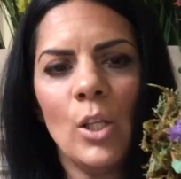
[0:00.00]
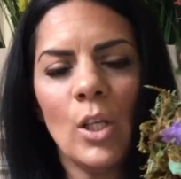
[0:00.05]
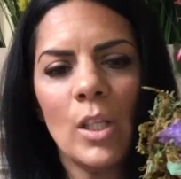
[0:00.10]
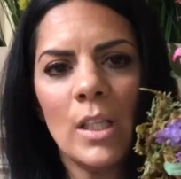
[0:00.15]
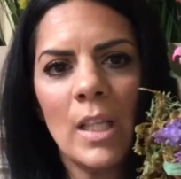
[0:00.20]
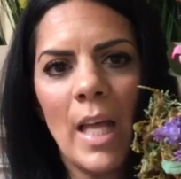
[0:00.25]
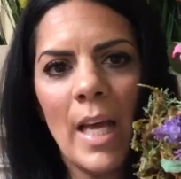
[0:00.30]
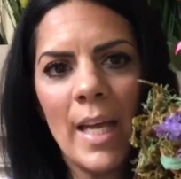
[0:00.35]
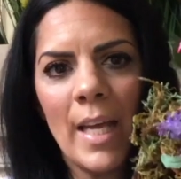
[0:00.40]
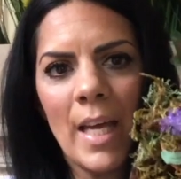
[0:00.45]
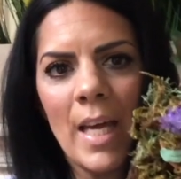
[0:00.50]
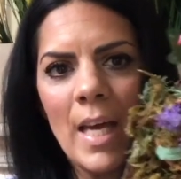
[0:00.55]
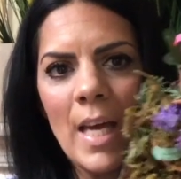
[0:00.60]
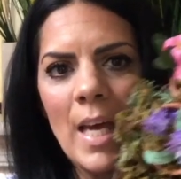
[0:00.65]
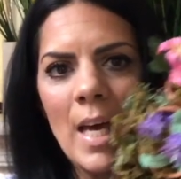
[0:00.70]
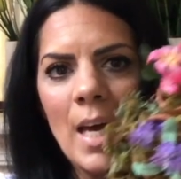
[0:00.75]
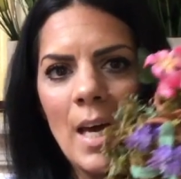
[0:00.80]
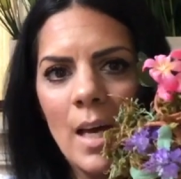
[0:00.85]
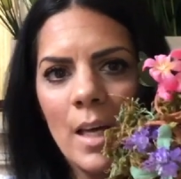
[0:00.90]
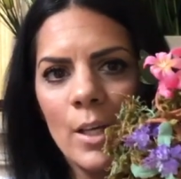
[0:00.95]
look like,
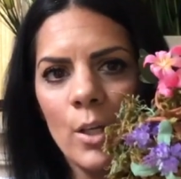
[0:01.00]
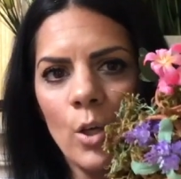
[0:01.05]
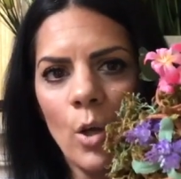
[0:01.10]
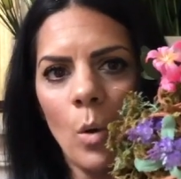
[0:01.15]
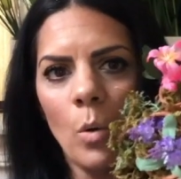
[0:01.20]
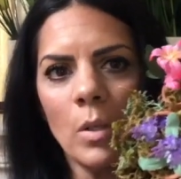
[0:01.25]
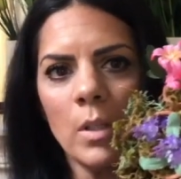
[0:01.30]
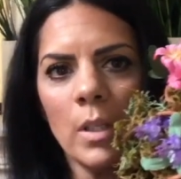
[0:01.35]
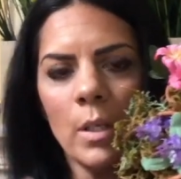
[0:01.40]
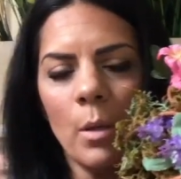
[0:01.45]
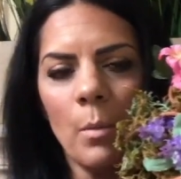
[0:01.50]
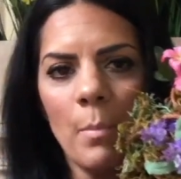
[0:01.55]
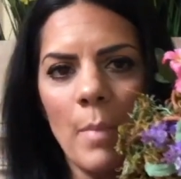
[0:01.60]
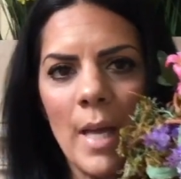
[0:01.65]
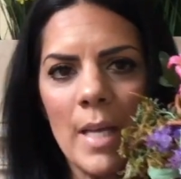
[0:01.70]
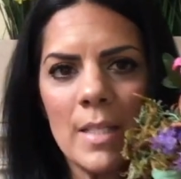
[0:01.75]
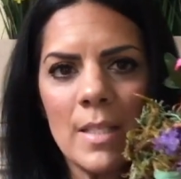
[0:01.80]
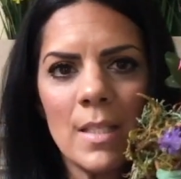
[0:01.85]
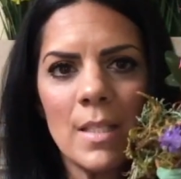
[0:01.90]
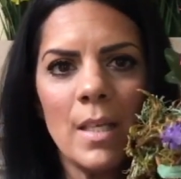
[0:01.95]
you know, a little
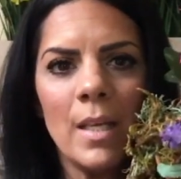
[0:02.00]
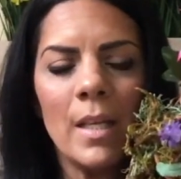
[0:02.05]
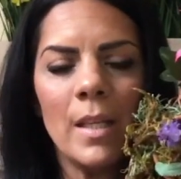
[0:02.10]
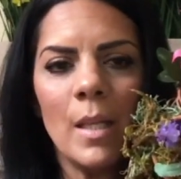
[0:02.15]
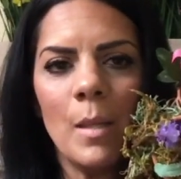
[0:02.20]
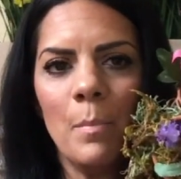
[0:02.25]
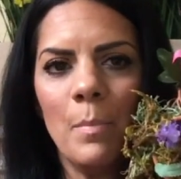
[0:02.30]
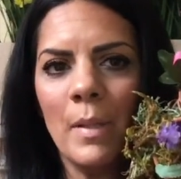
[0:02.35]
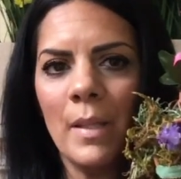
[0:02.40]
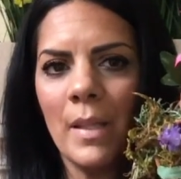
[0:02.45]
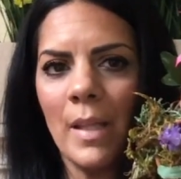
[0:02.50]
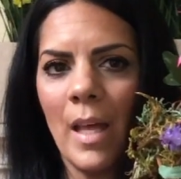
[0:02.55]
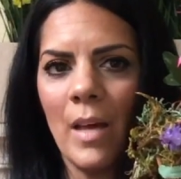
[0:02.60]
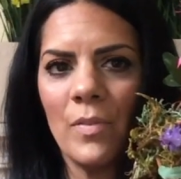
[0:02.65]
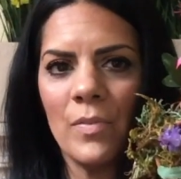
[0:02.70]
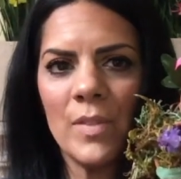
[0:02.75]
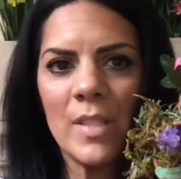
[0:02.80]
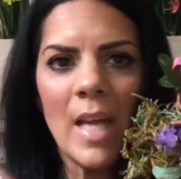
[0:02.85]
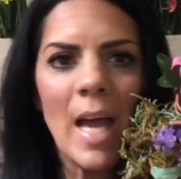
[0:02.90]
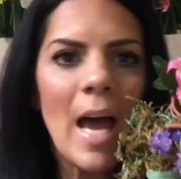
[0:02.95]
messy and they've been
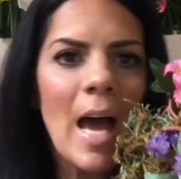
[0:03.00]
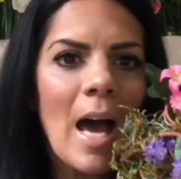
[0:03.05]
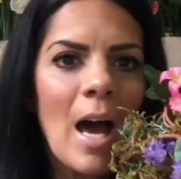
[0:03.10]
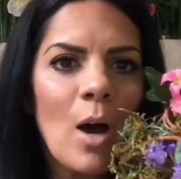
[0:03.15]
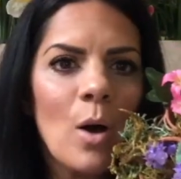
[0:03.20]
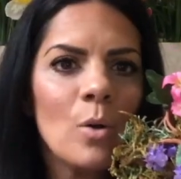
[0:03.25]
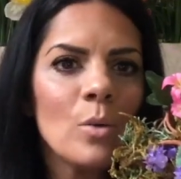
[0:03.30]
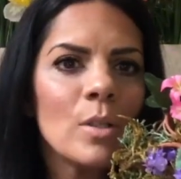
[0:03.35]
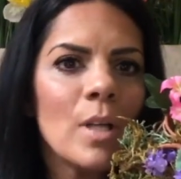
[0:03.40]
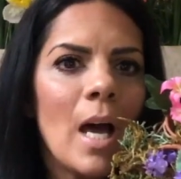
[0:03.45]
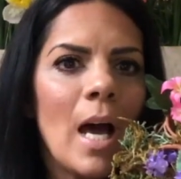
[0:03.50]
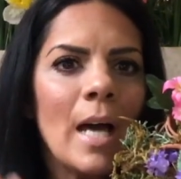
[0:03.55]
left out.